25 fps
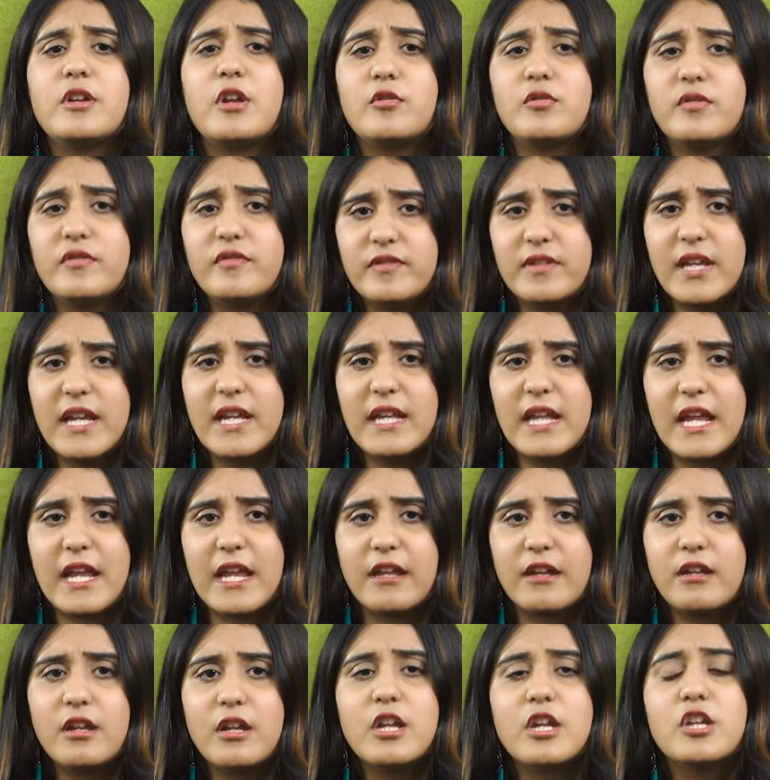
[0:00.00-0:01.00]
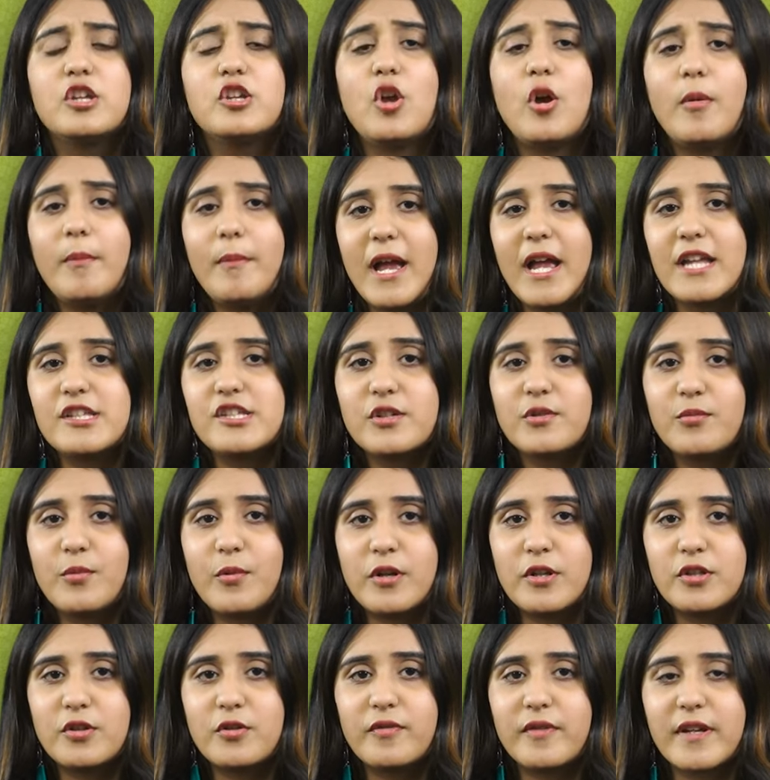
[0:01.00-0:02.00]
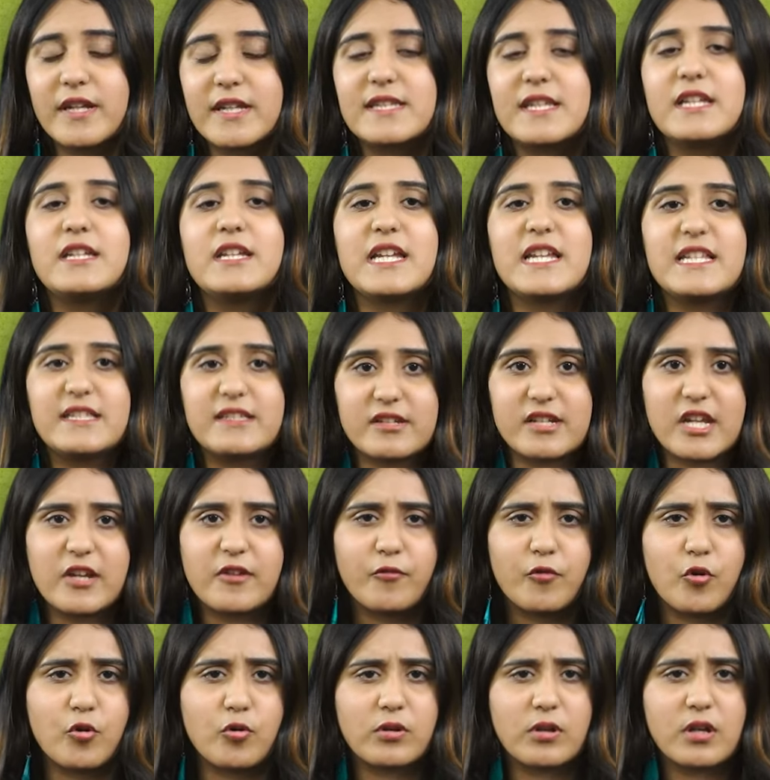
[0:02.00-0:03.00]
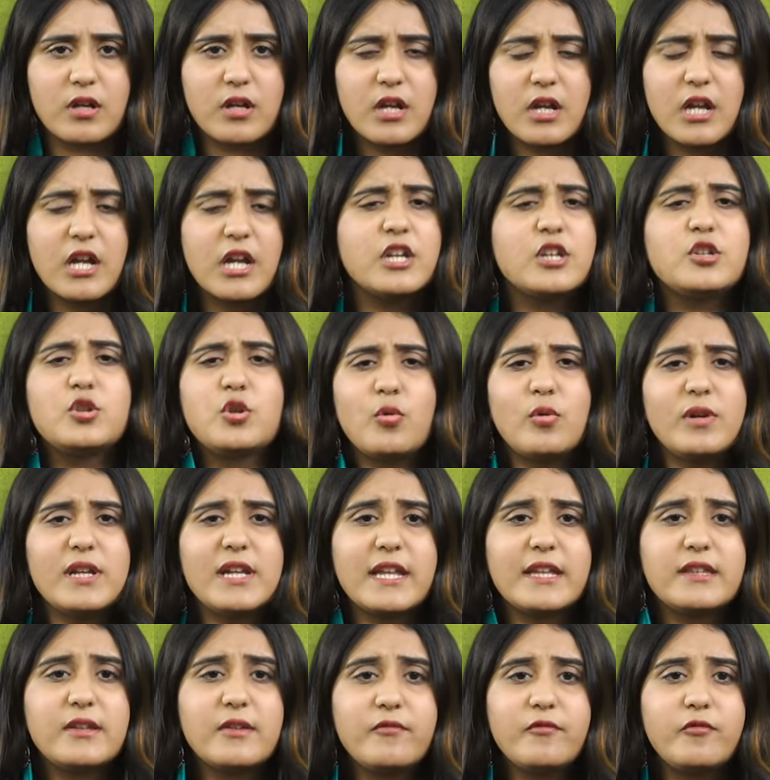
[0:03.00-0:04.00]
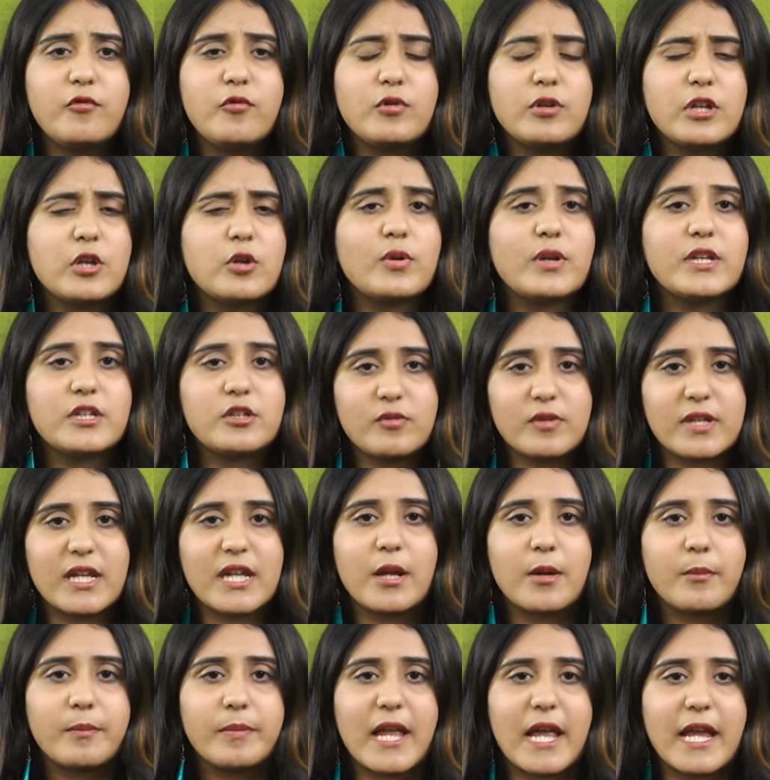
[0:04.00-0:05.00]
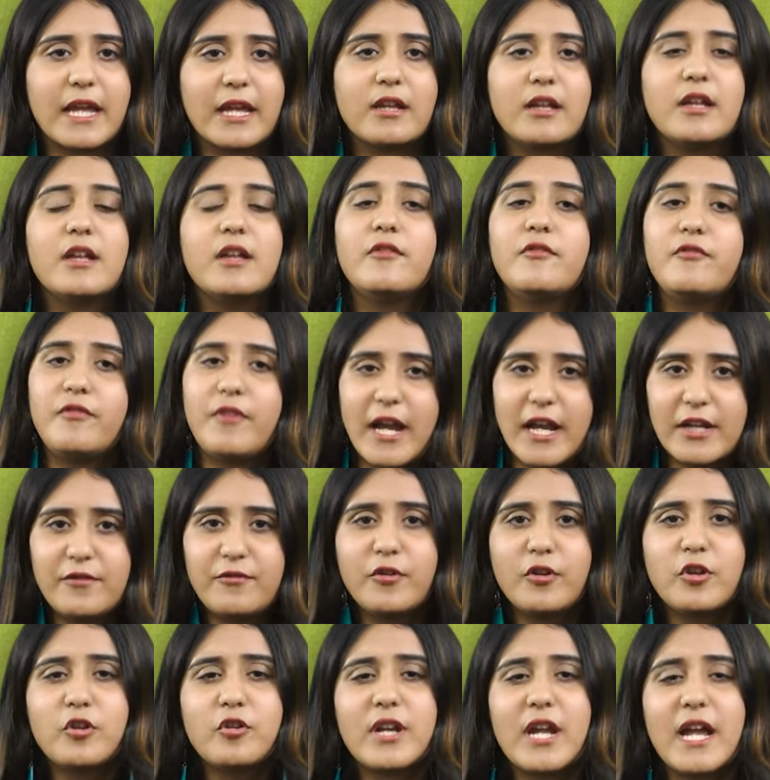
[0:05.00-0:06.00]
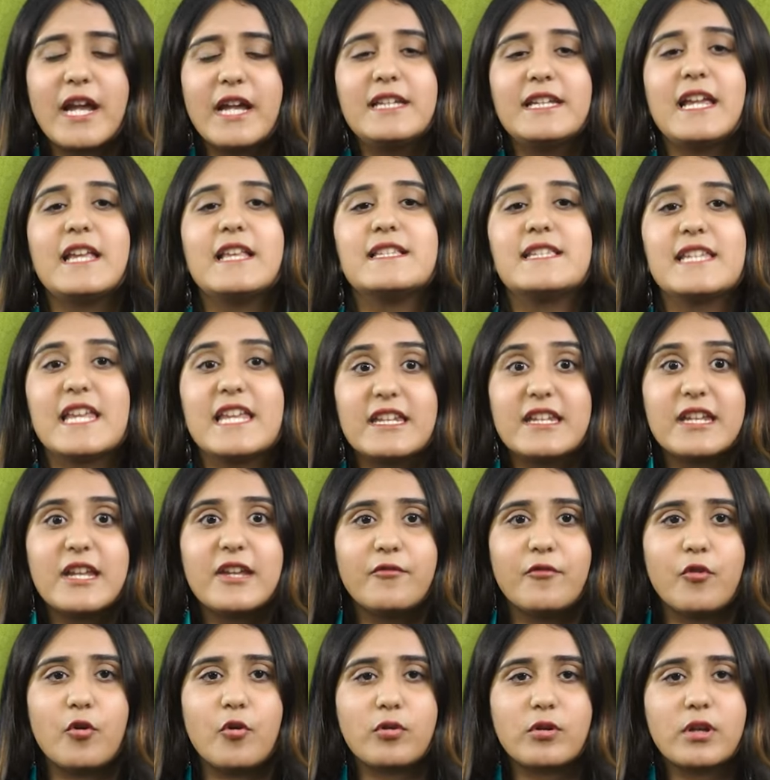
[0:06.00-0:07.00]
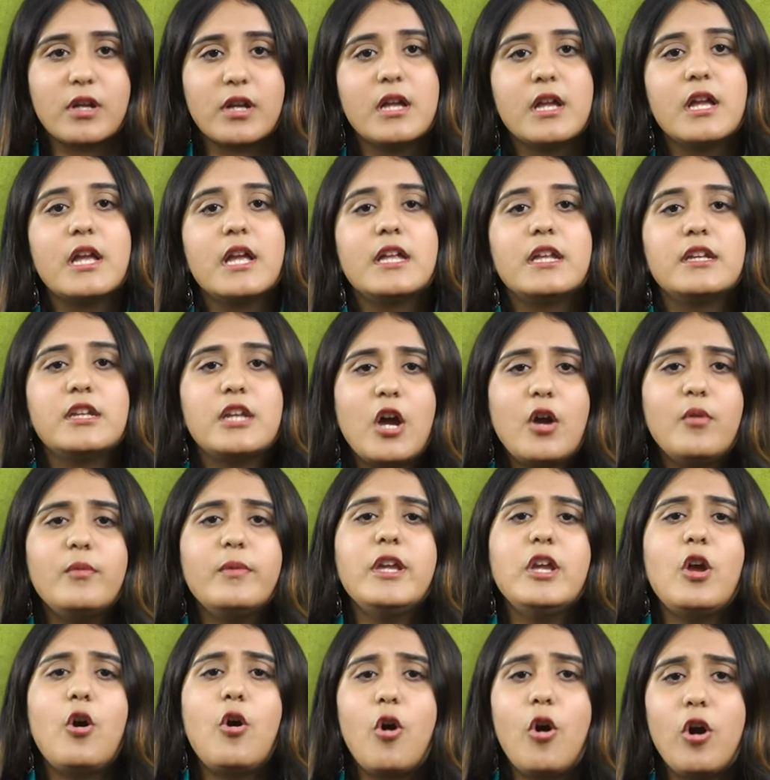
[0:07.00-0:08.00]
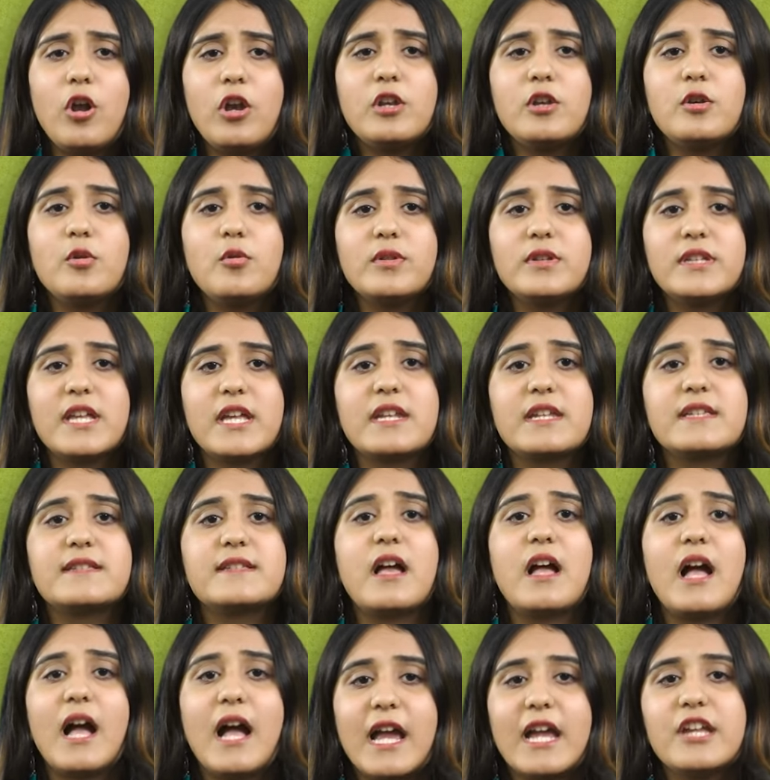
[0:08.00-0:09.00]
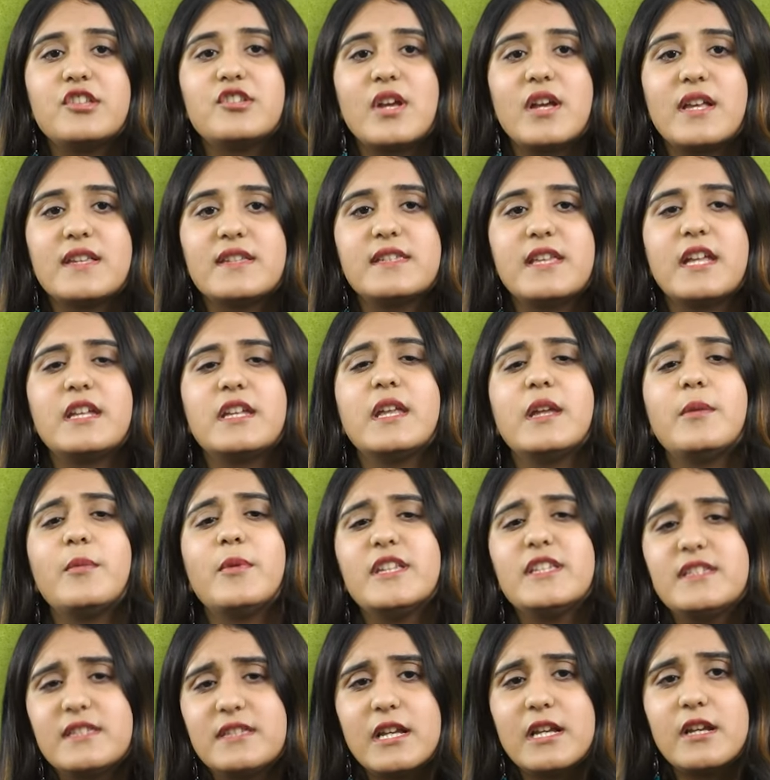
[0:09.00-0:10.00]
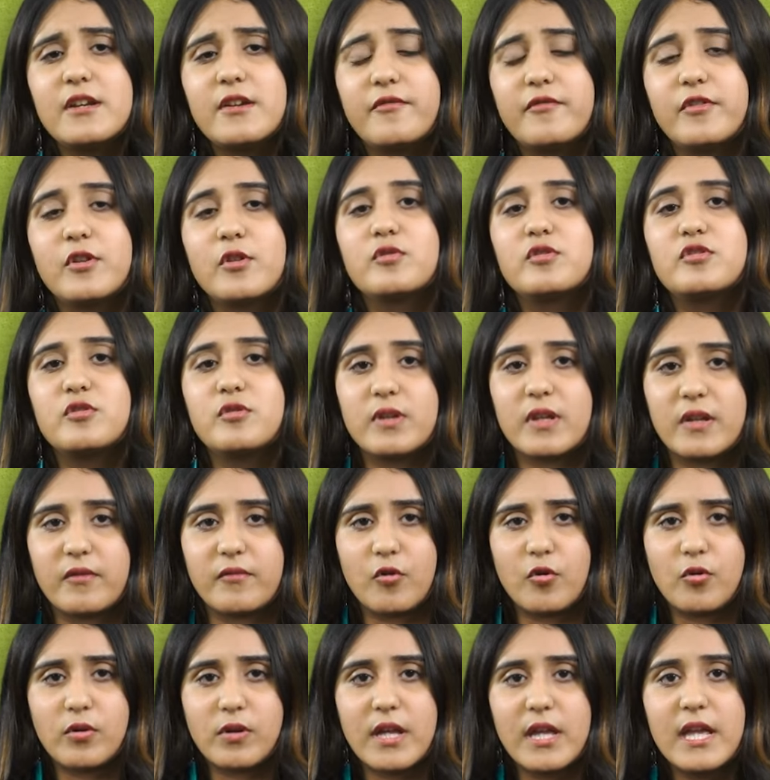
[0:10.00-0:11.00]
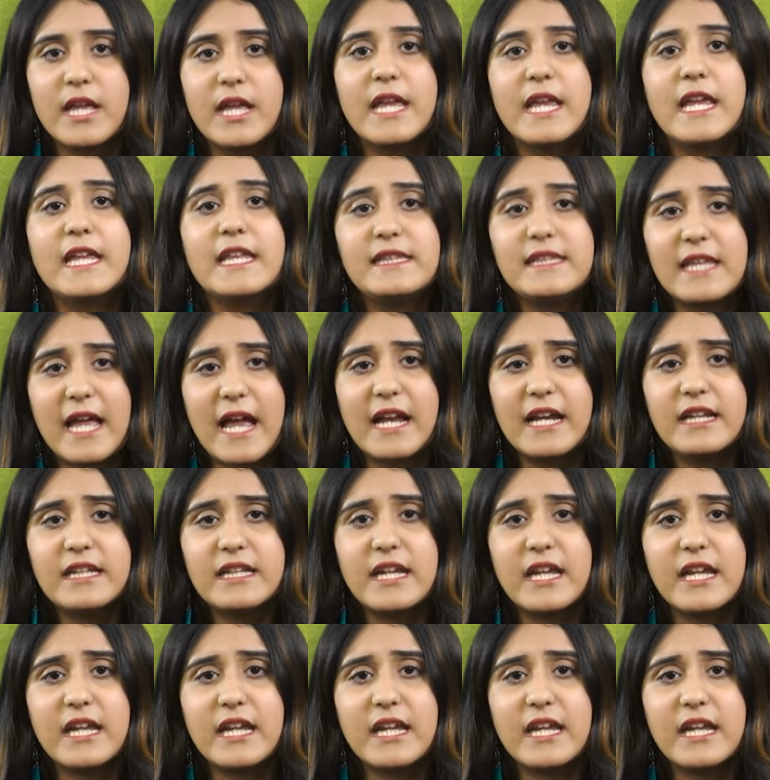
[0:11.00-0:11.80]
out of thin air, your magic word to fix it is revoke. Don't let them fool you into reapplying. Fight for your right and say revoke. Now we all know there is a high chance that they may still refuse to revoke. In that